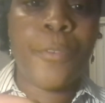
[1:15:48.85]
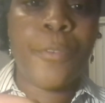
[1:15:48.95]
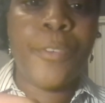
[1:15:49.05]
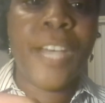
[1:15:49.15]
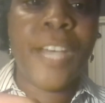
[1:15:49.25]

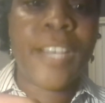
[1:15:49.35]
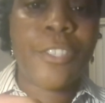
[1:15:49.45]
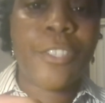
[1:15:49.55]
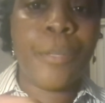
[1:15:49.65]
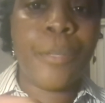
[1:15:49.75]
not
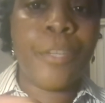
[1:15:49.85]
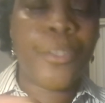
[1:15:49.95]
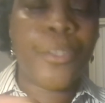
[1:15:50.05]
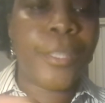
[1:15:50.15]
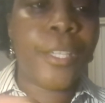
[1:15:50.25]
showing much
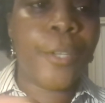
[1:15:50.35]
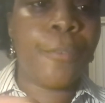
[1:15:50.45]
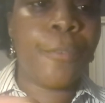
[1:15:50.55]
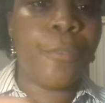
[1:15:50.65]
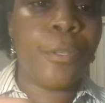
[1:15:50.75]
regard
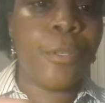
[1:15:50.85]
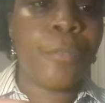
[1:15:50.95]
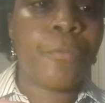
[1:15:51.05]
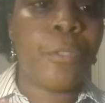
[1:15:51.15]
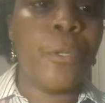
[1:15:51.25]
for
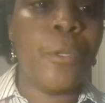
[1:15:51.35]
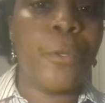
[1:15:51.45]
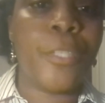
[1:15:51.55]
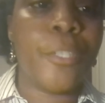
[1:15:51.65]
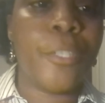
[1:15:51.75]
local
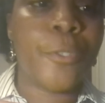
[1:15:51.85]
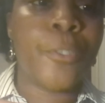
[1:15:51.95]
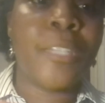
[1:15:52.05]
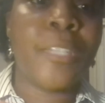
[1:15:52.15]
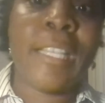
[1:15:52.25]

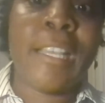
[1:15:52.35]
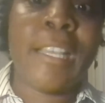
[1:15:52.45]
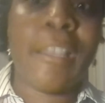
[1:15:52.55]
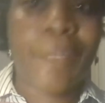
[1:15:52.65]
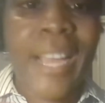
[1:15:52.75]
cultures
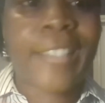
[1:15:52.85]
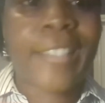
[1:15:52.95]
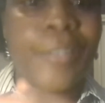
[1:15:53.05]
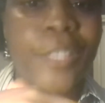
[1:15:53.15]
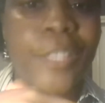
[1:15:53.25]
and for
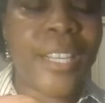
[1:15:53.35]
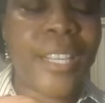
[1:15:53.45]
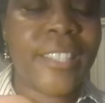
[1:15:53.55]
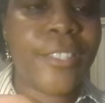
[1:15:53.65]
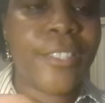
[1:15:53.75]
actively
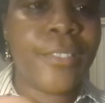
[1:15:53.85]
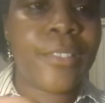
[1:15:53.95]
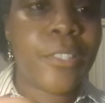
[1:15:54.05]
trying to